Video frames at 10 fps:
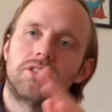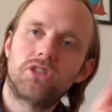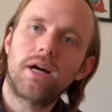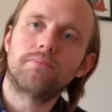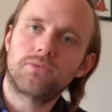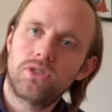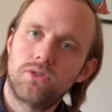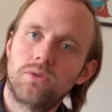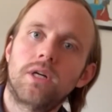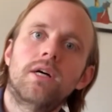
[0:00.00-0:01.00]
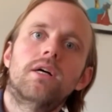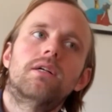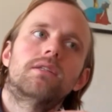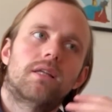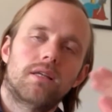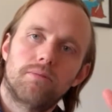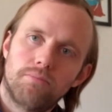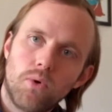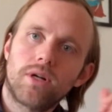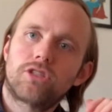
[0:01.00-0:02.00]
jump to the
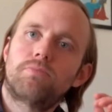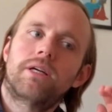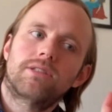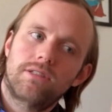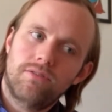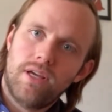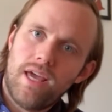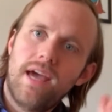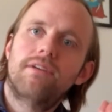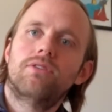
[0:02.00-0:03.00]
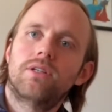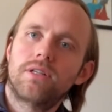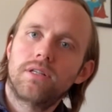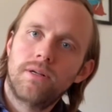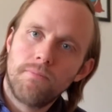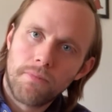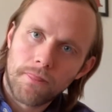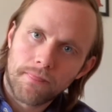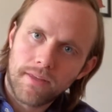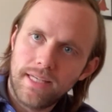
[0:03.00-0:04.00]
more expensive, heavier,
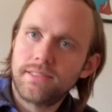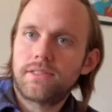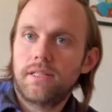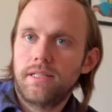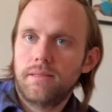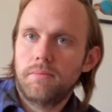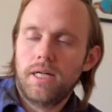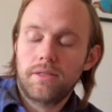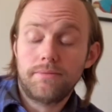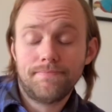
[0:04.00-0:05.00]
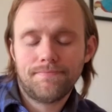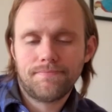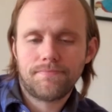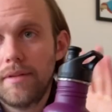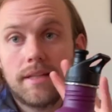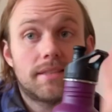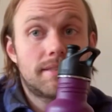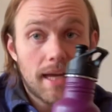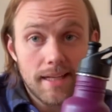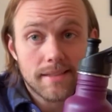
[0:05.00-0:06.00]
insulated bottle. Then the
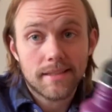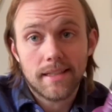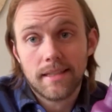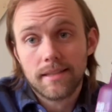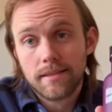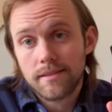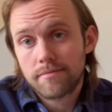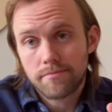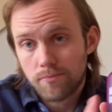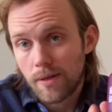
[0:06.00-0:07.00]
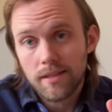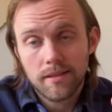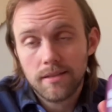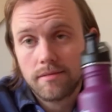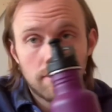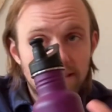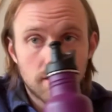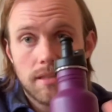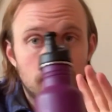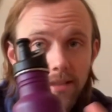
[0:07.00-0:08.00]
second thing, whether
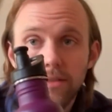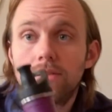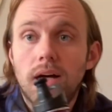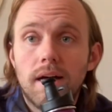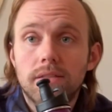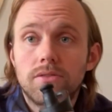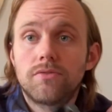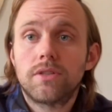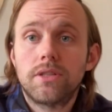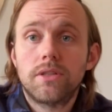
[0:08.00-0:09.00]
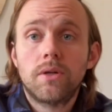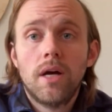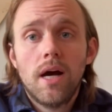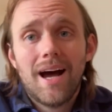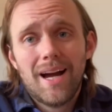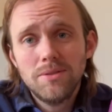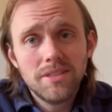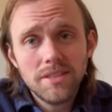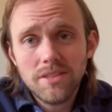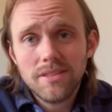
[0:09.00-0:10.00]
insulated or not is for you, I would
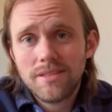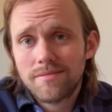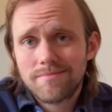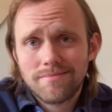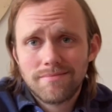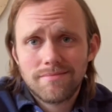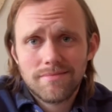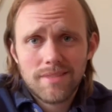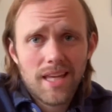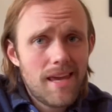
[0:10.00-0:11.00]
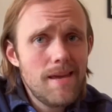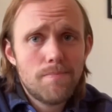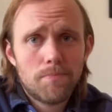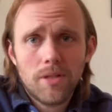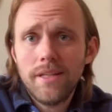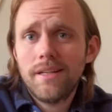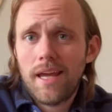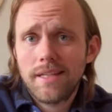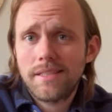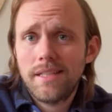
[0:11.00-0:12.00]
say just keep Klean
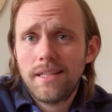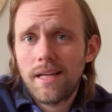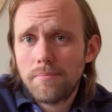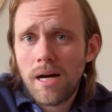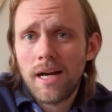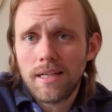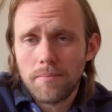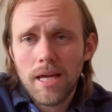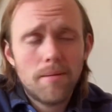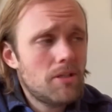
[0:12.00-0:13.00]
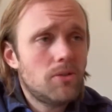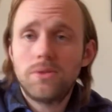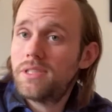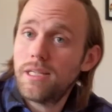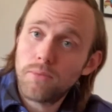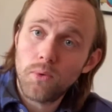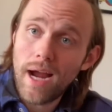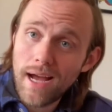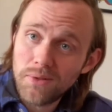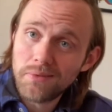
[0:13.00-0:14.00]
Kanteen in mind. Maybe you see them
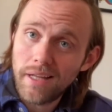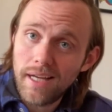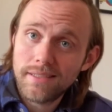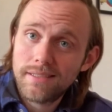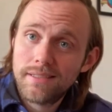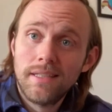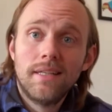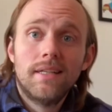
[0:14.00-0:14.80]
around less